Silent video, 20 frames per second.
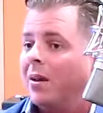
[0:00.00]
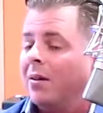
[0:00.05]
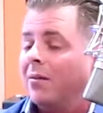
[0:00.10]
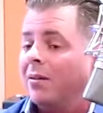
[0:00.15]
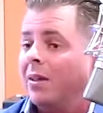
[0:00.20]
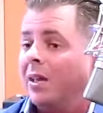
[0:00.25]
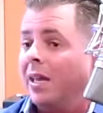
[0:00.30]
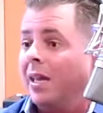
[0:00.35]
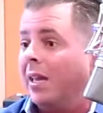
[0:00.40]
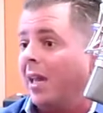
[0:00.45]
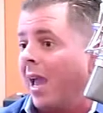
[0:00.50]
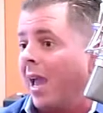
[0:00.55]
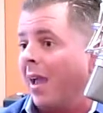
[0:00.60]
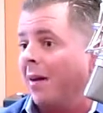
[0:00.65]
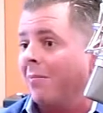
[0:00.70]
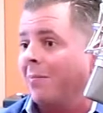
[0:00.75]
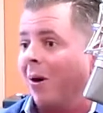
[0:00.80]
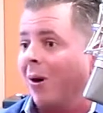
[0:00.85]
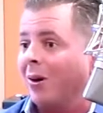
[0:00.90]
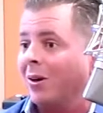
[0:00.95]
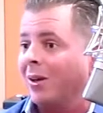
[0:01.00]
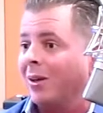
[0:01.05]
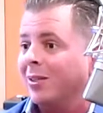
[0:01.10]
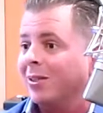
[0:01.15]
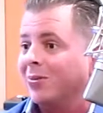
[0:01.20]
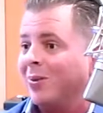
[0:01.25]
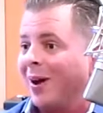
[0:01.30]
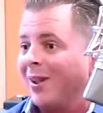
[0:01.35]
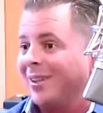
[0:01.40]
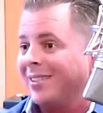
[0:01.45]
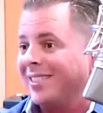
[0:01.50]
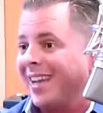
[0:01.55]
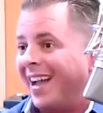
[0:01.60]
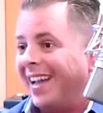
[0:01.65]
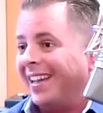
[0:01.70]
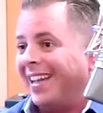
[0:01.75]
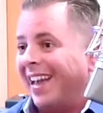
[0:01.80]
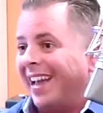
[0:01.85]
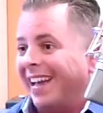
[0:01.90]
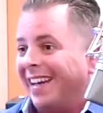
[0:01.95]
he can't market as well as I
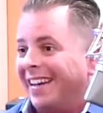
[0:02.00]
can.